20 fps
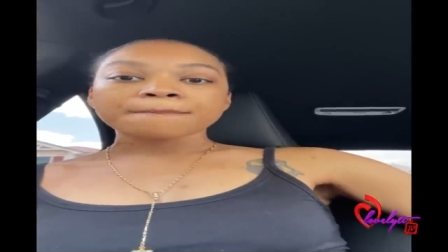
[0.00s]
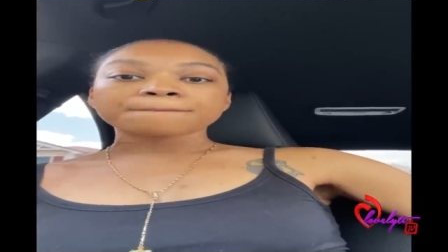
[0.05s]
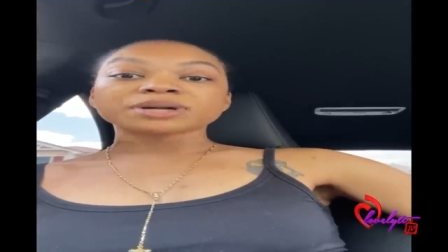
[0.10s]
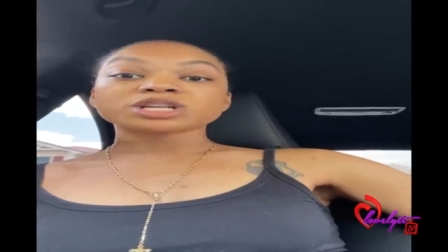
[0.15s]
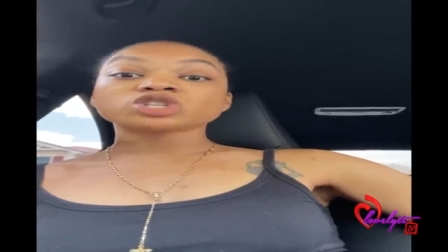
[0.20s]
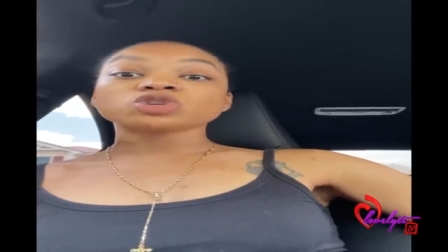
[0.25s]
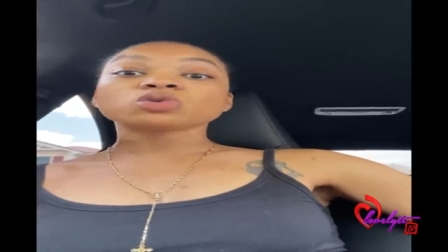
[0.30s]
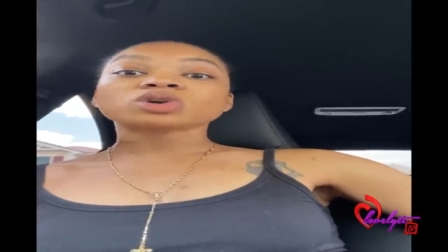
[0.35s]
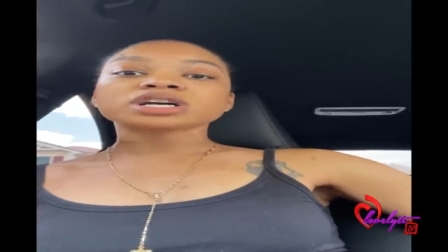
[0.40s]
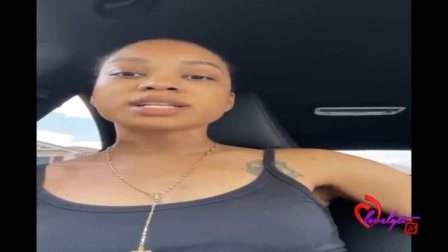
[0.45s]

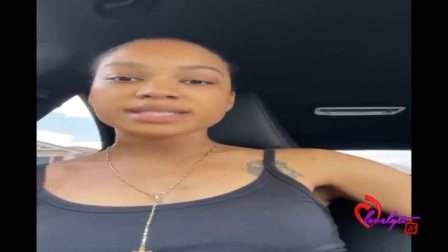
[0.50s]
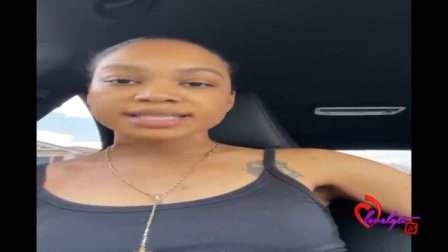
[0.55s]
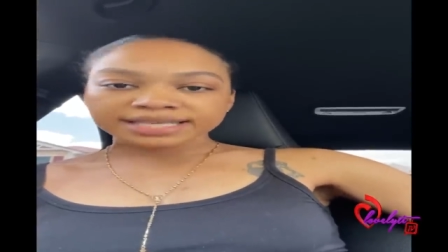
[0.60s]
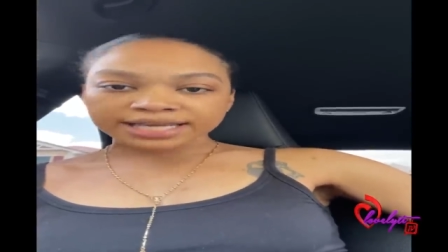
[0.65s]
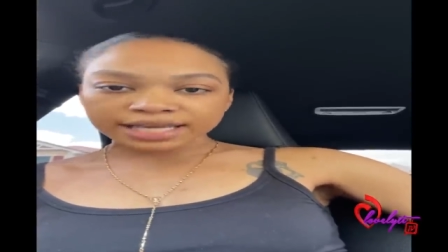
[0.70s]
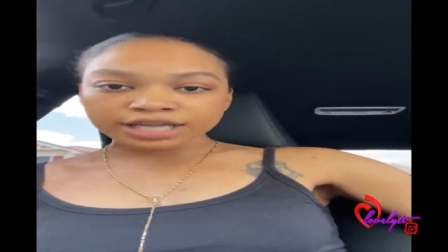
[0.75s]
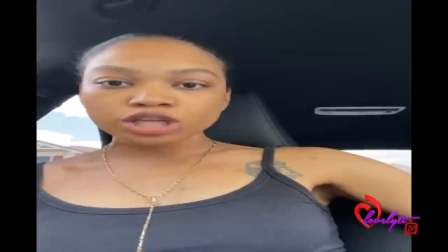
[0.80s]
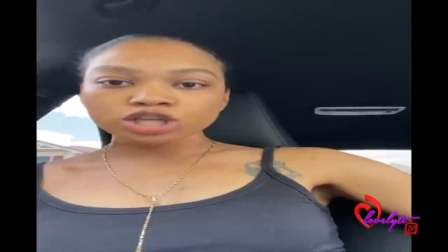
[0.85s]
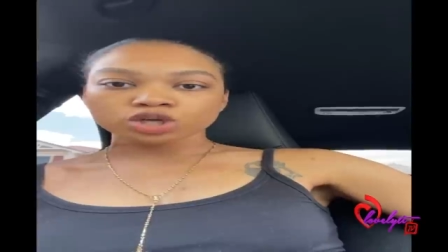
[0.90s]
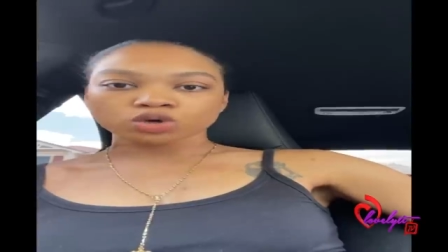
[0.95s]
But you
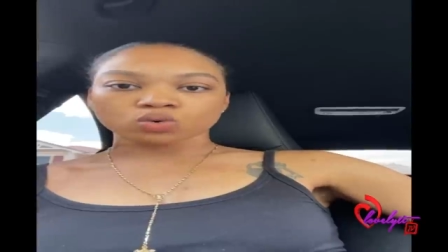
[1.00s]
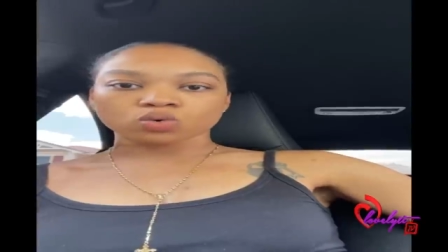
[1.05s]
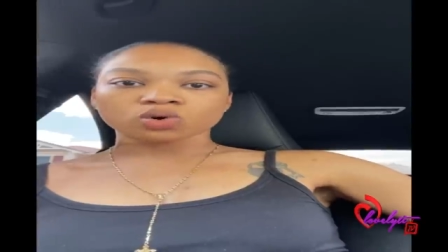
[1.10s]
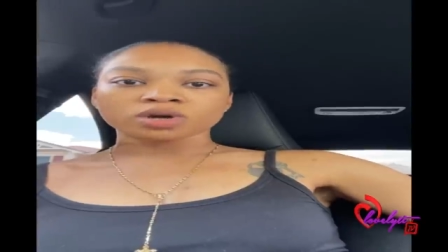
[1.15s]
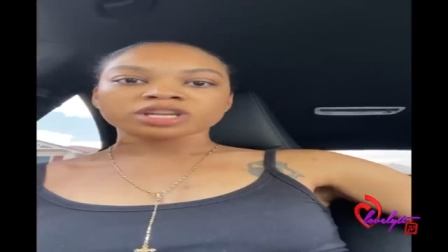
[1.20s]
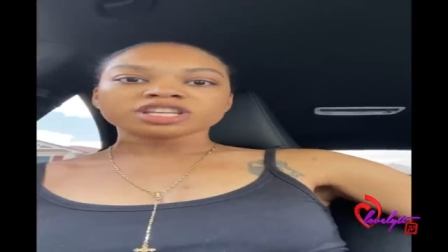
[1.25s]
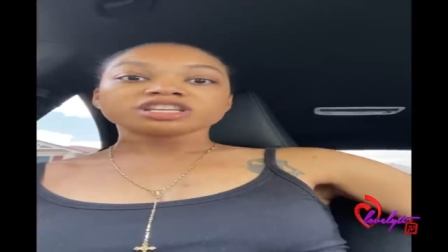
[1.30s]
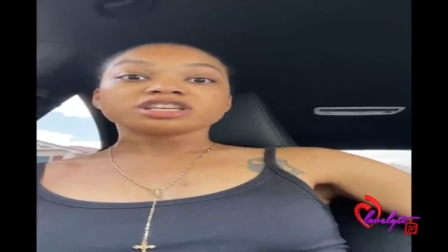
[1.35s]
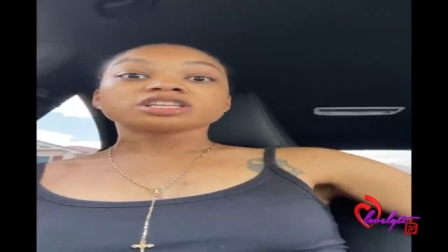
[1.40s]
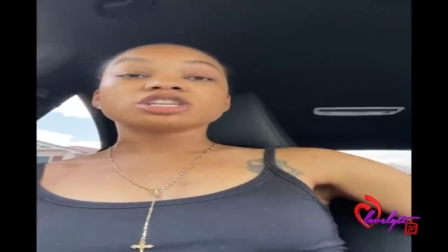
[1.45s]
continue
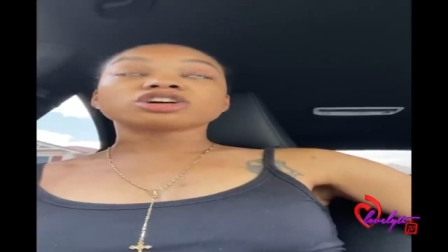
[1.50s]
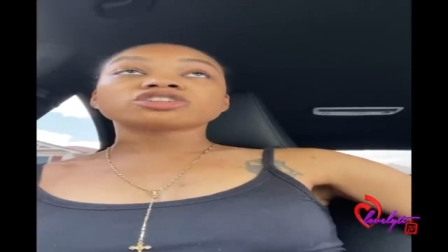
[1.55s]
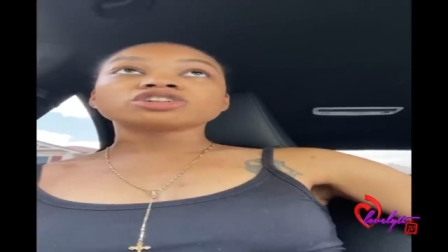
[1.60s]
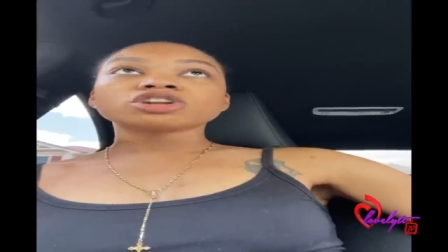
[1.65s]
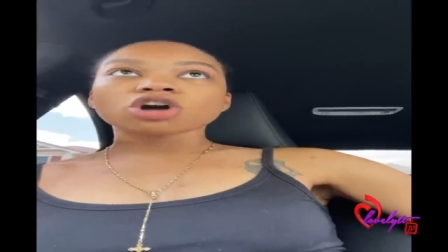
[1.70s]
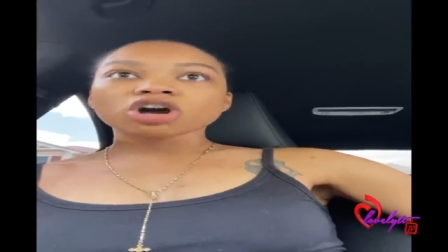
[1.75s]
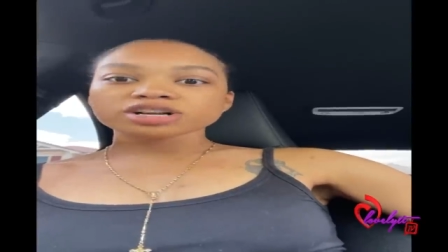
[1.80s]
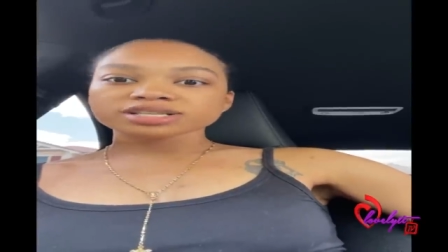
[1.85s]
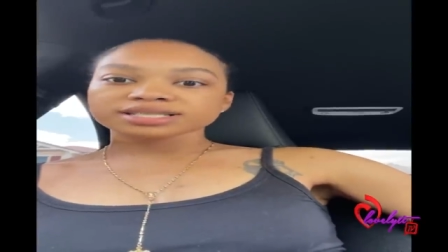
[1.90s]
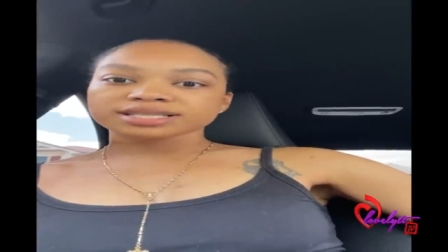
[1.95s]
your
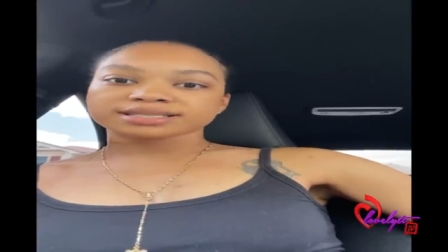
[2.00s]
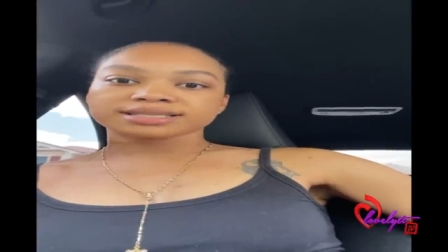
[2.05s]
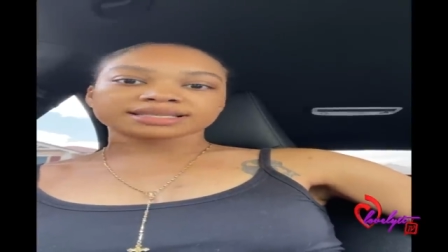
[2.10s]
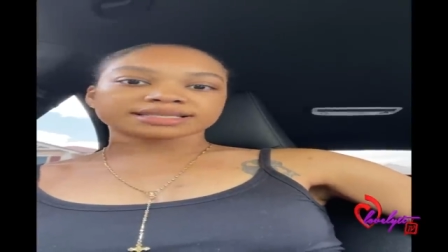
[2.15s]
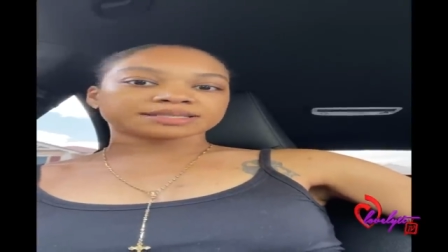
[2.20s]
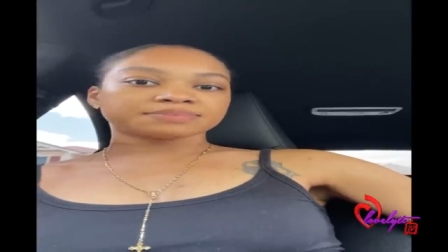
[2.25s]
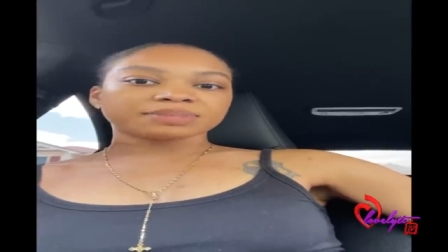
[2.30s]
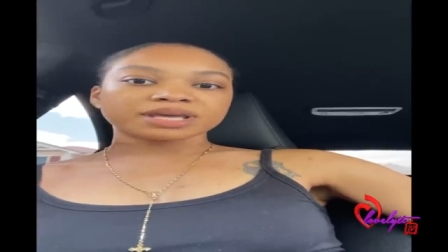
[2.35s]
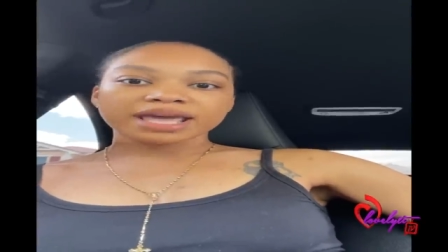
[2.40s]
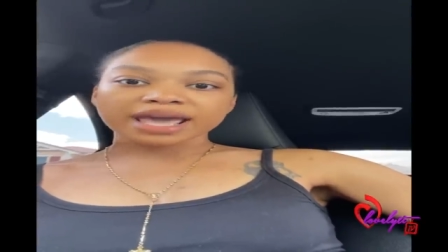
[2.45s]

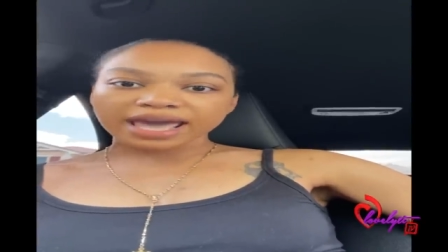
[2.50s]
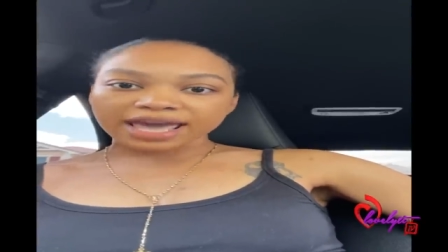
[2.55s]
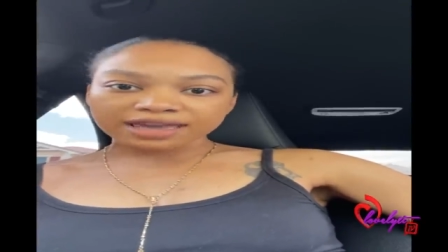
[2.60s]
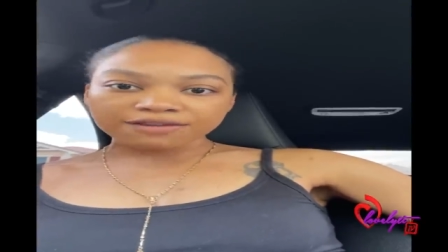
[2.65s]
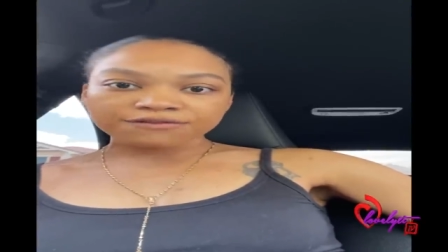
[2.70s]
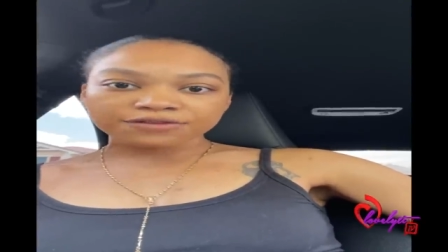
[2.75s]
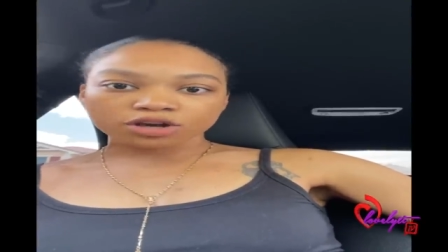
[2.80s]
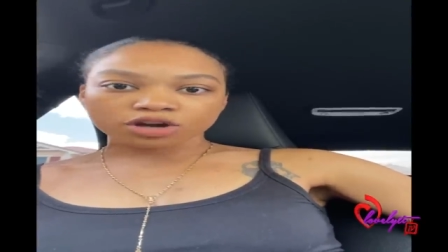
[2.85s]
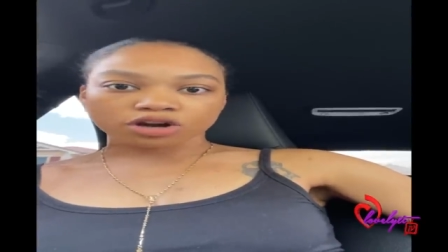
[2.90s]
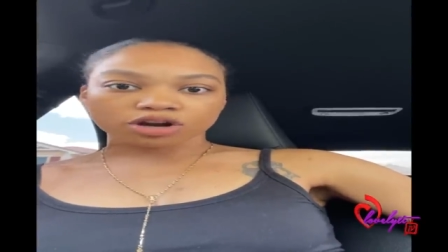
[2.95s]
narcissist
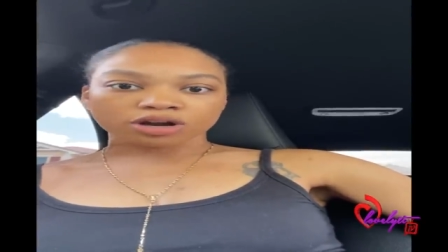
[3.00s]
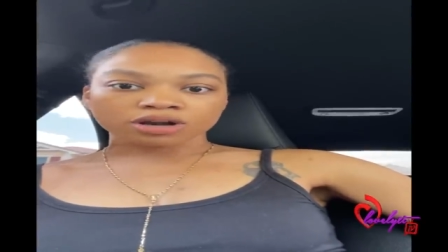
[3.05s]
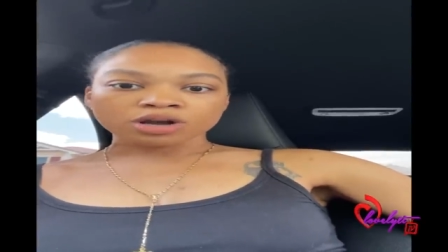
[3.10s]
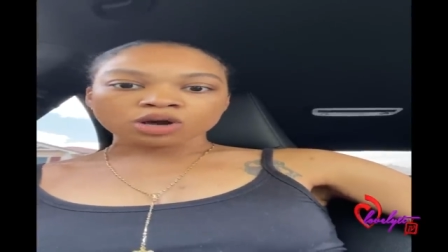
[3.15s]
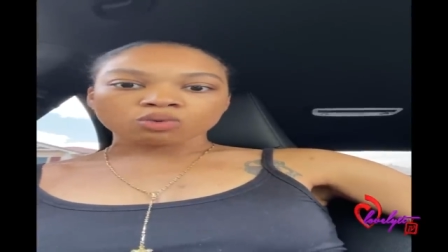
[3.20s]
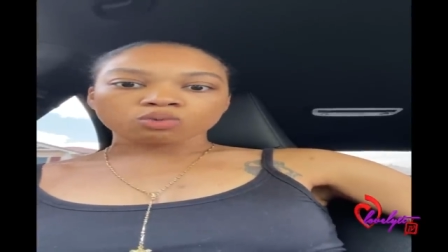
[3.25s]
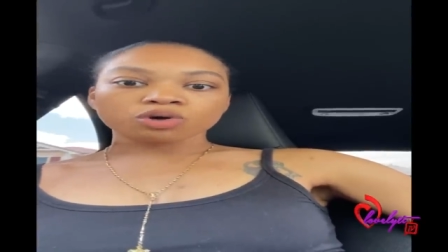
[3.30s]
behavior